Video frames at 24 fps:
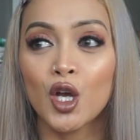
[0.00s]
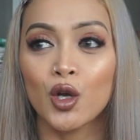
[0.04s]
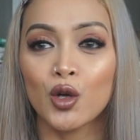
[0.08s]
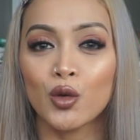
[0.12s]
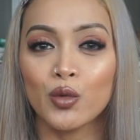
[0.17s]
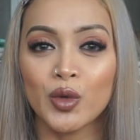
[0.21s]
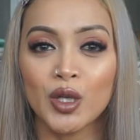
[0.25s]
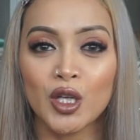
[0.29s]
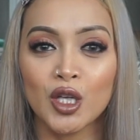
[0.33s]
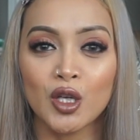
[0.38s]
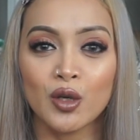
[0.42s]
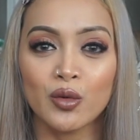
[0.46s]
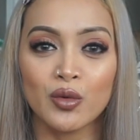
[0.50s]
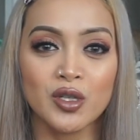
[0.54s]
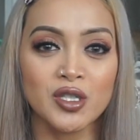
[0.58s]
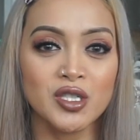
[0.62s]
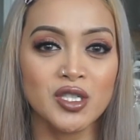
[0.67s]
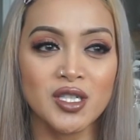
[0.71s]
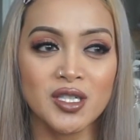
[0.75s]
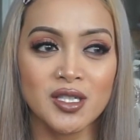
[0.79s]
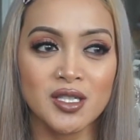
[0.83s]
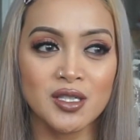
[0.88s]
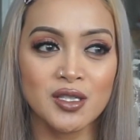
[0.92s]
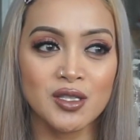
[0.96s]
We were
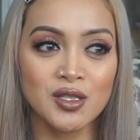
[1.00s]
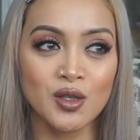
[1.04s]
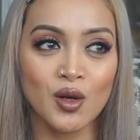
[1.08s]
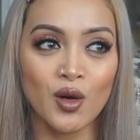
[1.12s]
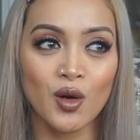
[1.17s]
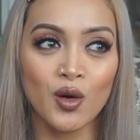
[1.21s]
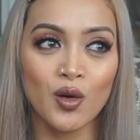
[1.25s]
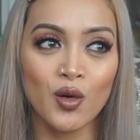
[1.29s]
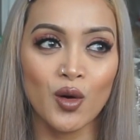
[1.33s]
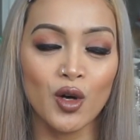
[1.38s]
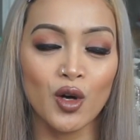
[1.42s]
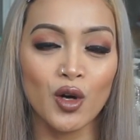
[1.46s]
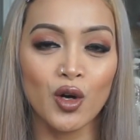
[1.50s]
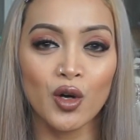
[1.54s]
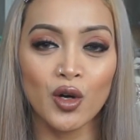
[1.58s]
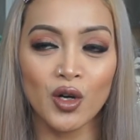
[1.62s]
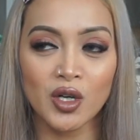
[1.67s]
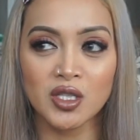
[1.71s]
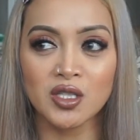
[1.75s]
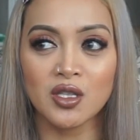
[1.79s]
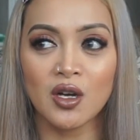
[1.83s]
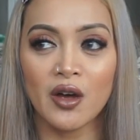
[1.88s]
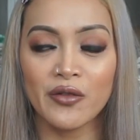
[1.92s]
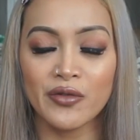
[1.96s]
just so
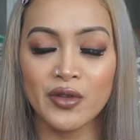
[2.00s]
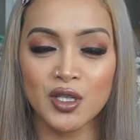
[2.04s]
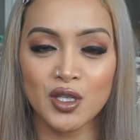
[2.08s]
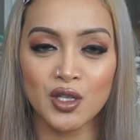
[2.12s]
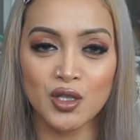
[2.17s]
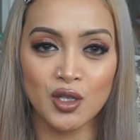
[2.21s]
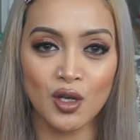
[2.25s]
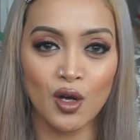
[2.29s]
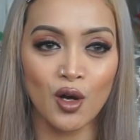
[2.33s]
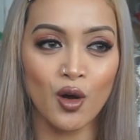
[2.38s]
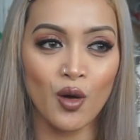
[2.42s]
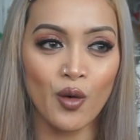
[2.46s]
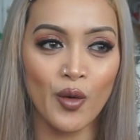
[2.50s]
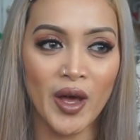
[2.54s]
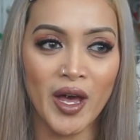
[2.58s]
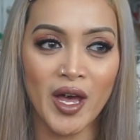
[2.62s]
hooked on the show,